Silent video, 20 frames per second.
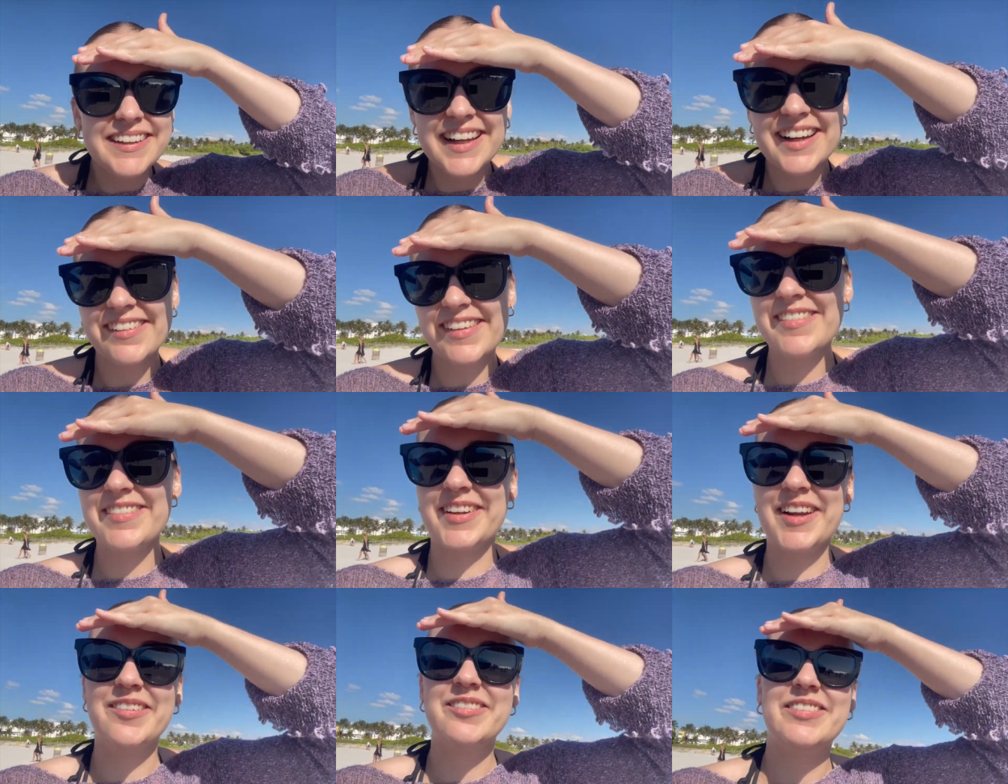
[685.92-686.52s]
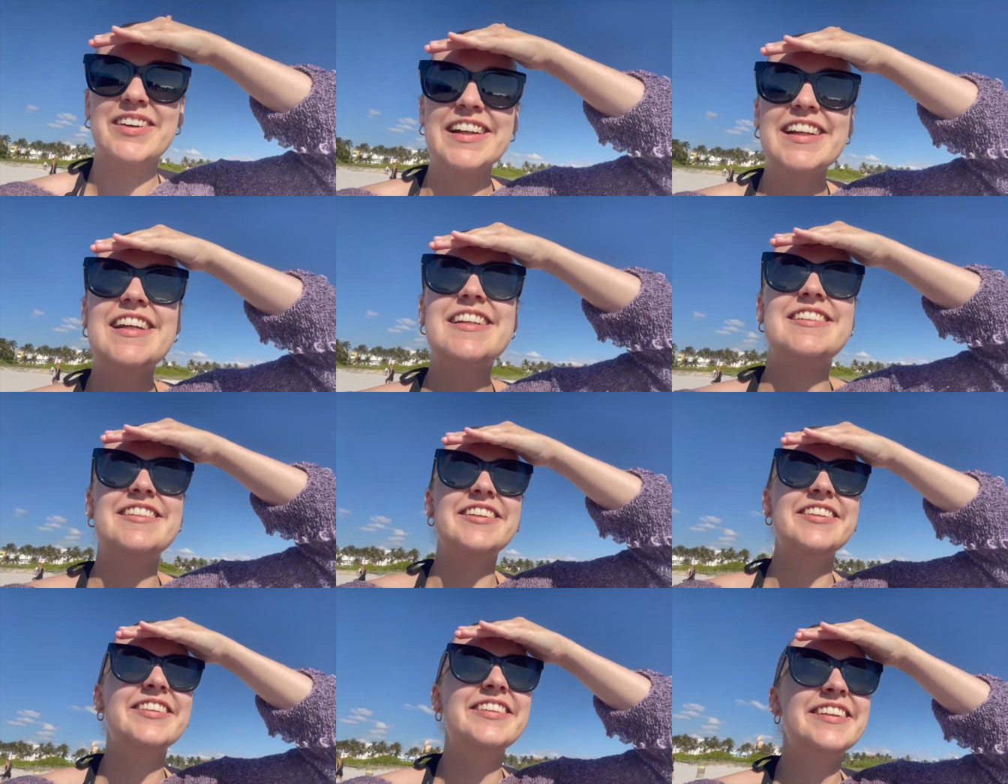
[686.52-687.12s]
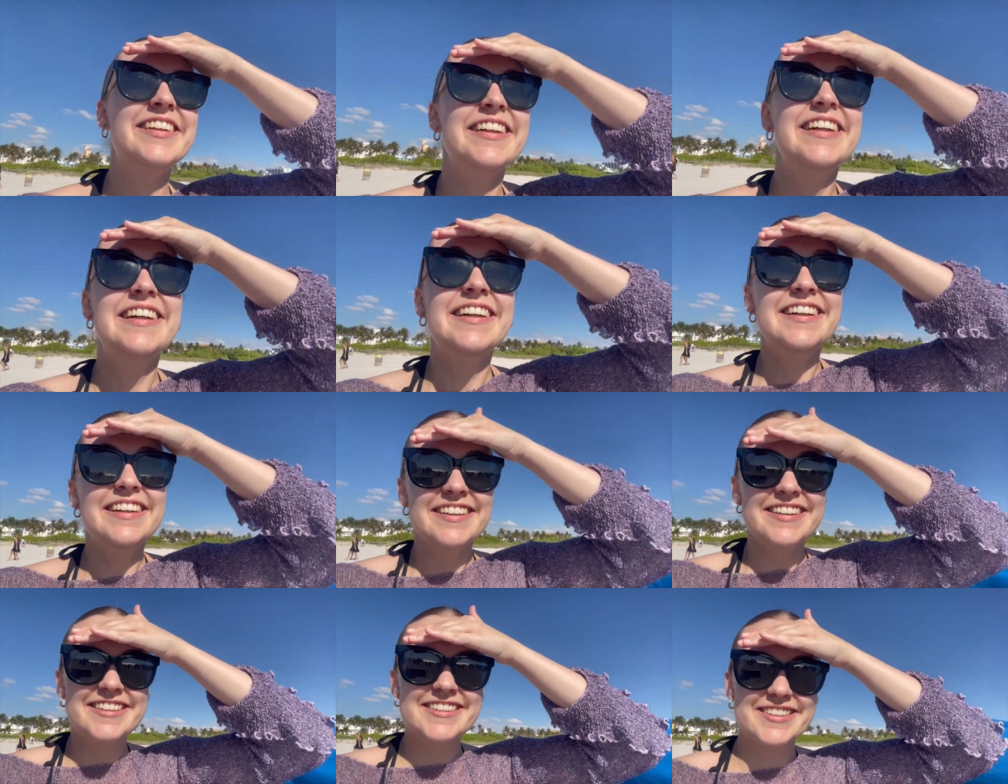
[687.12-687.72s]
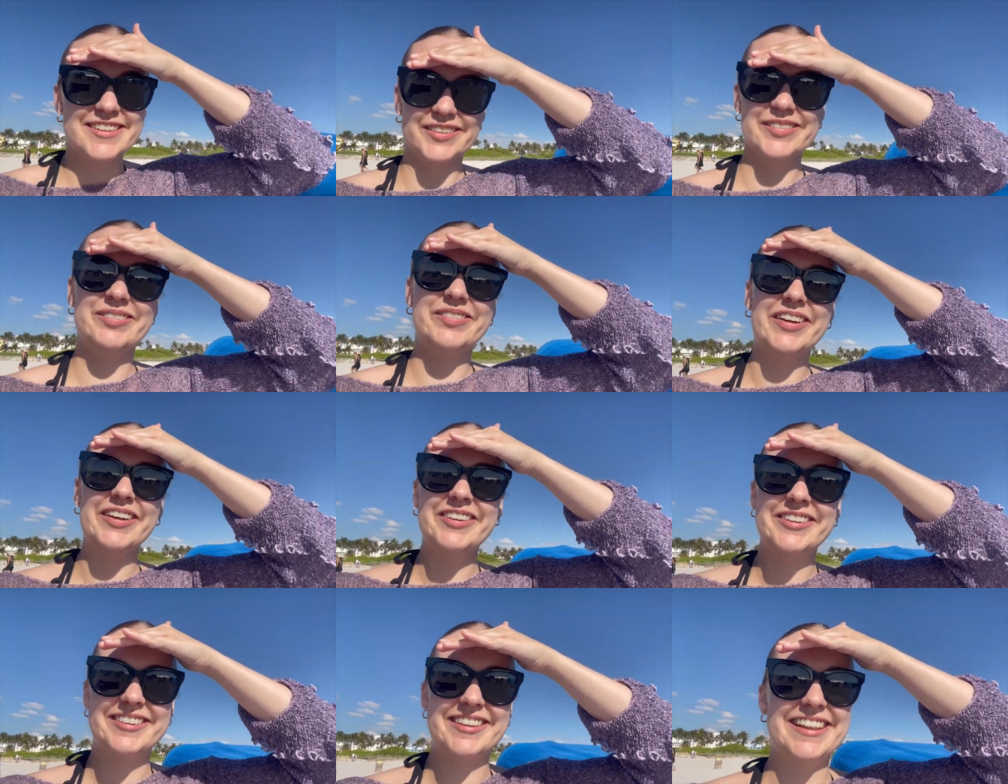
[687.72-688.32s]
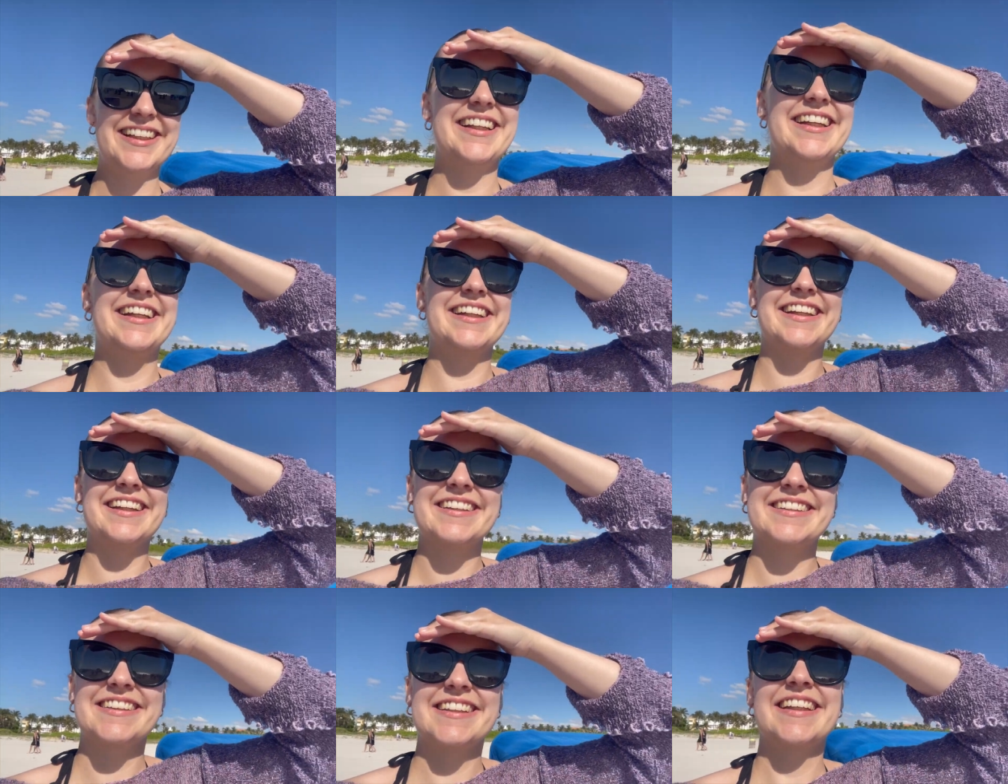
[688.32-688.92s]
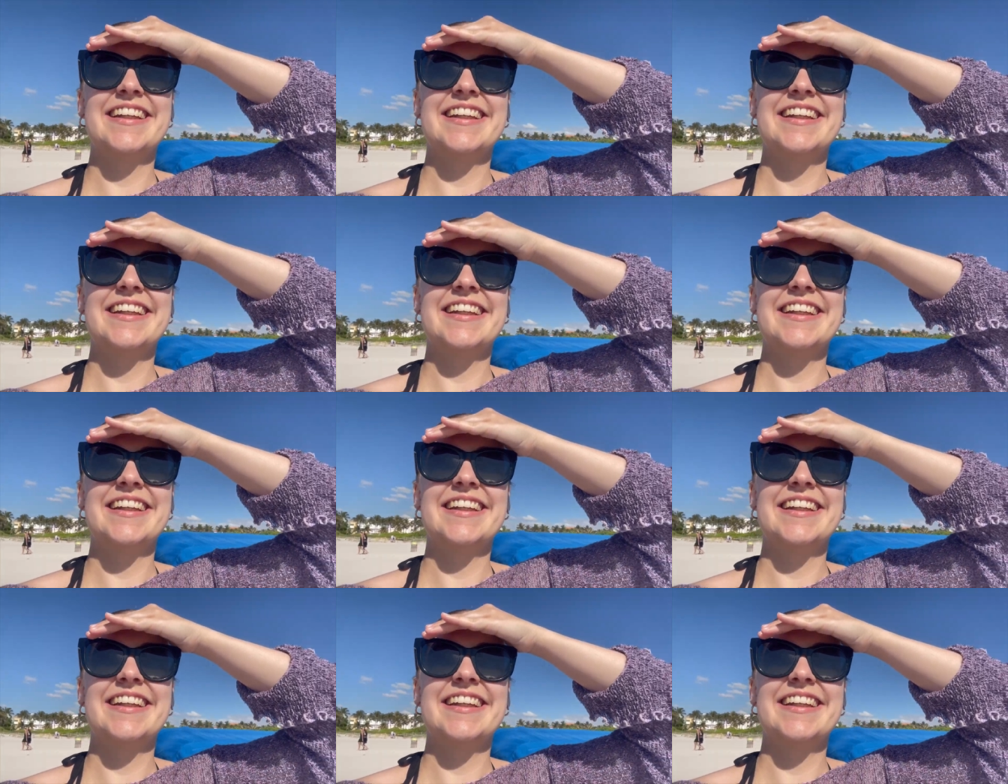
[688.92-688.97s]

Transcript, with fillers: now we have an umbrella too. It's so bougie, look at this.